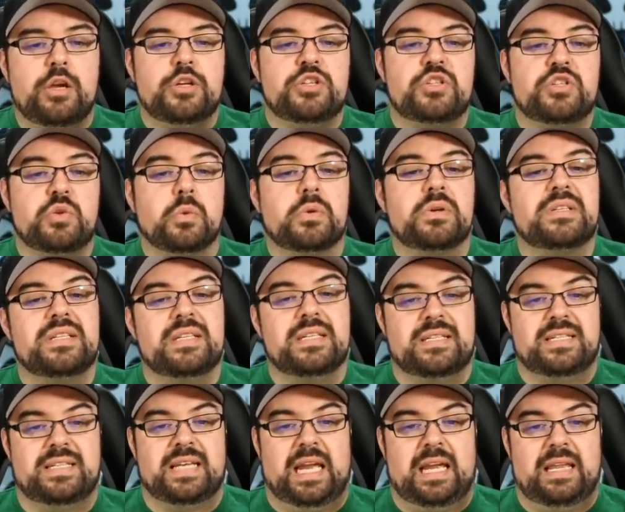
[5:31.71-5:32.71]

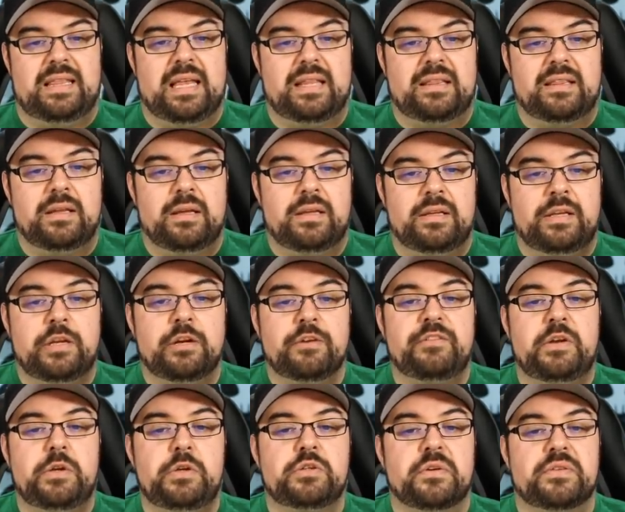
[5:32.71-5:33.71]
Sources say that the near
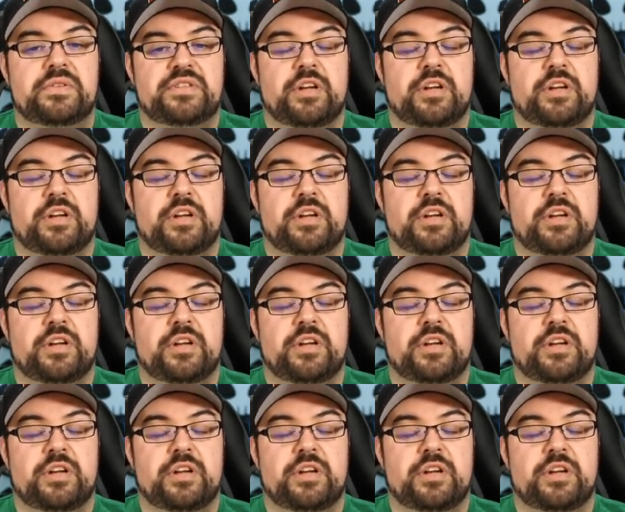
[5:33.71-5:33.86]
future